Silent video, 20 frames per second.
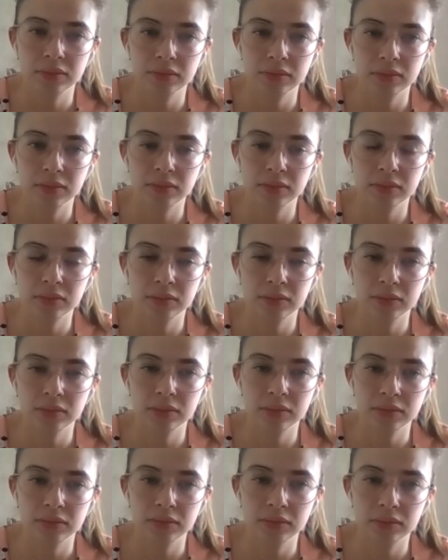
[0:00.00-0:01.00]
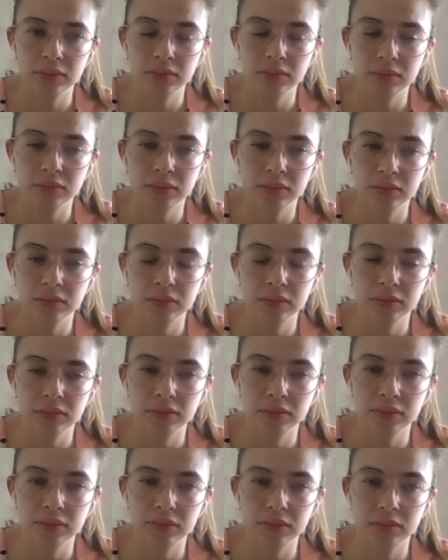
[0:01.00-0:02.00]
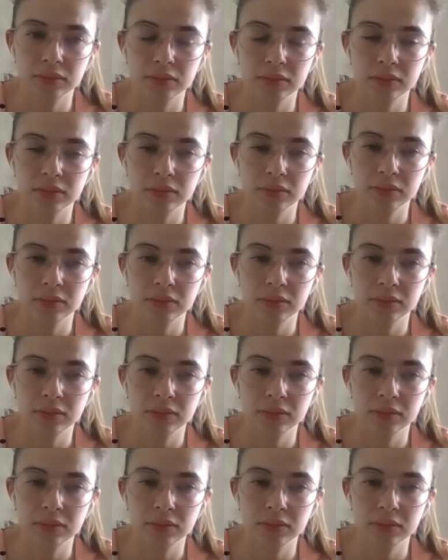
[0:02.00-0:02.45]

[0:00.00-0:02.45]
(not speaking)